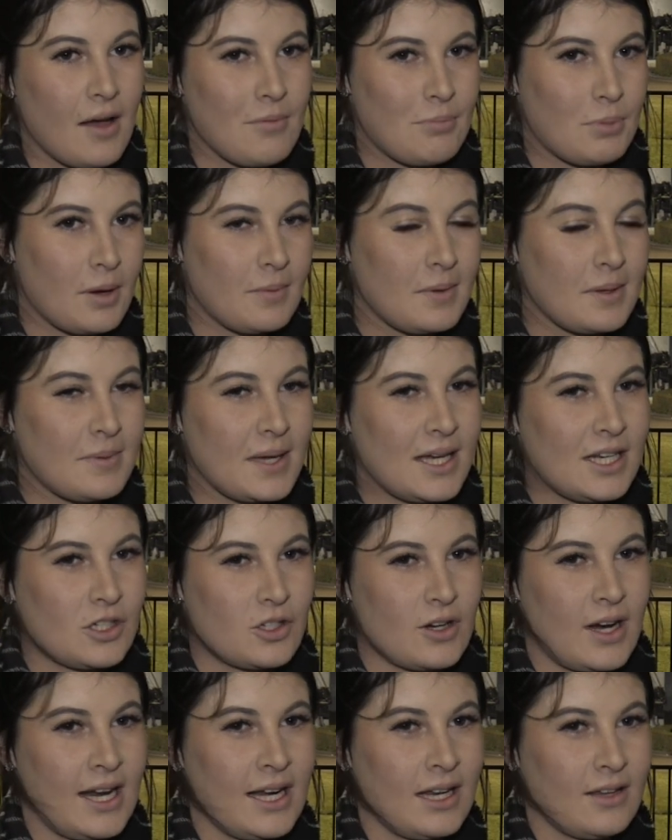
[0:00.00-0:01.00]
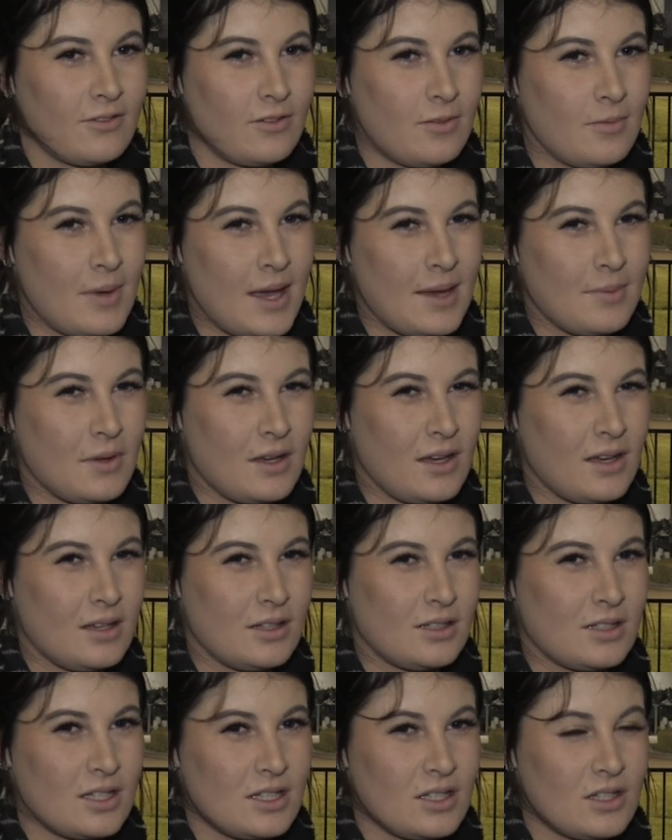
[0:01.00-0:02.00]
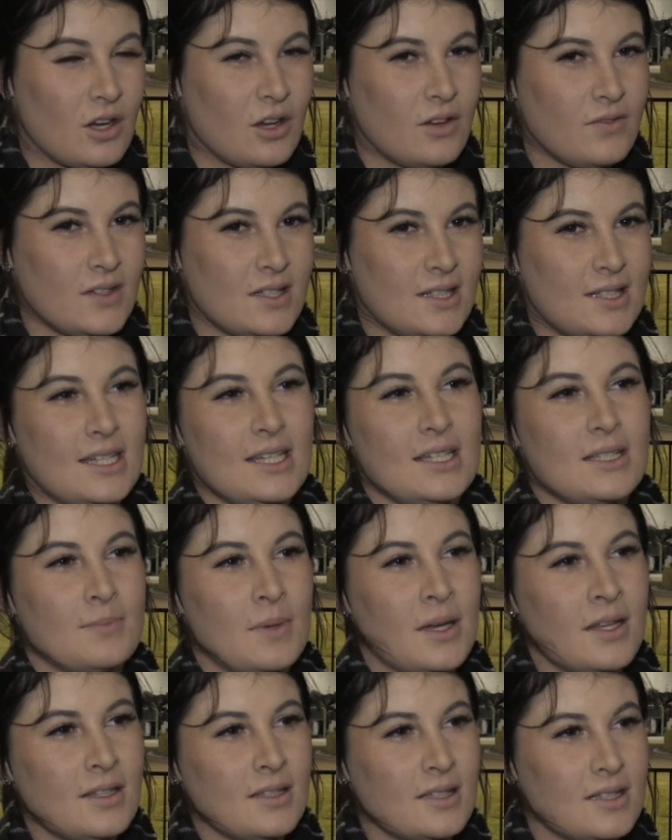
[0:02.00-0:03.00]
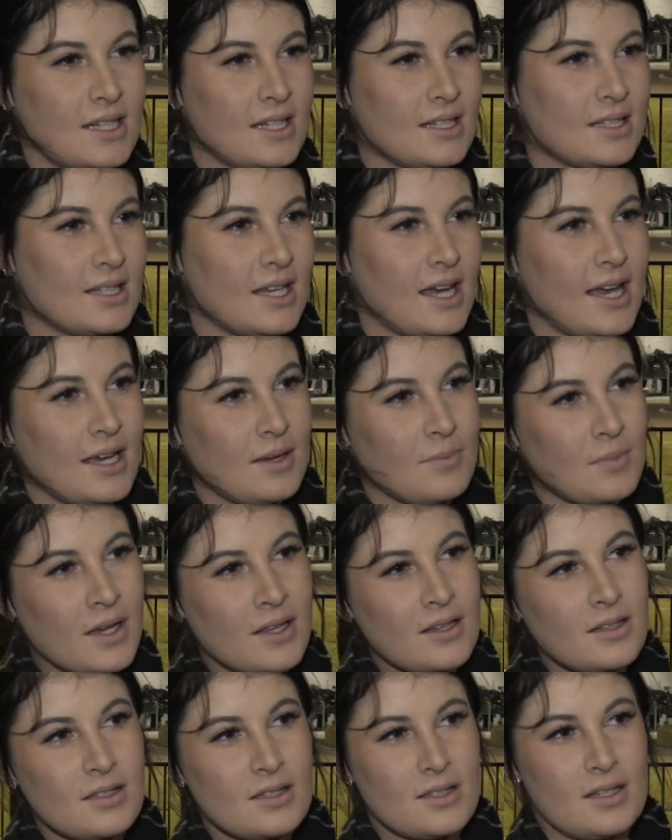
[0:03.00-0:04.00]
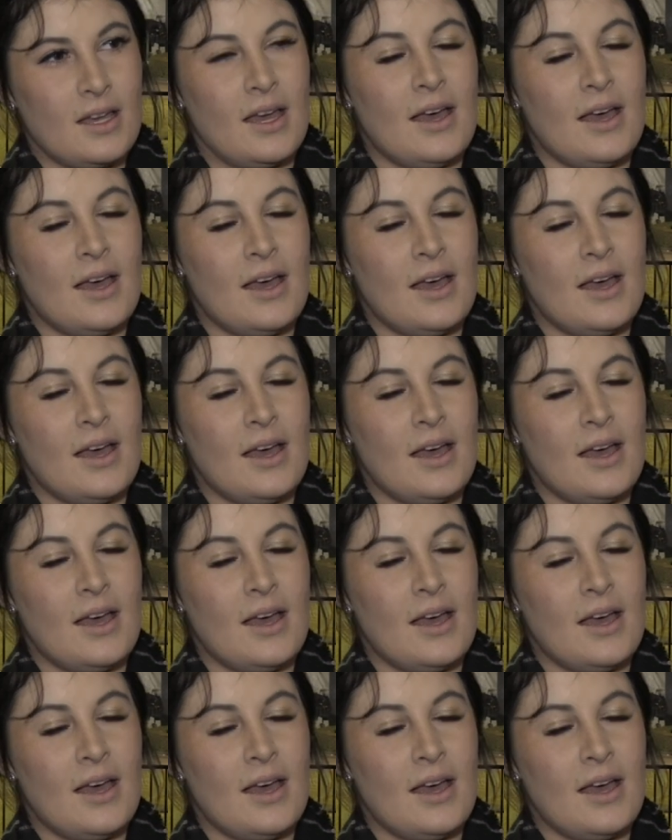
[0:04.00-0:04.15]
Probably been training for maybe just over 6 months, 6 to 8 months.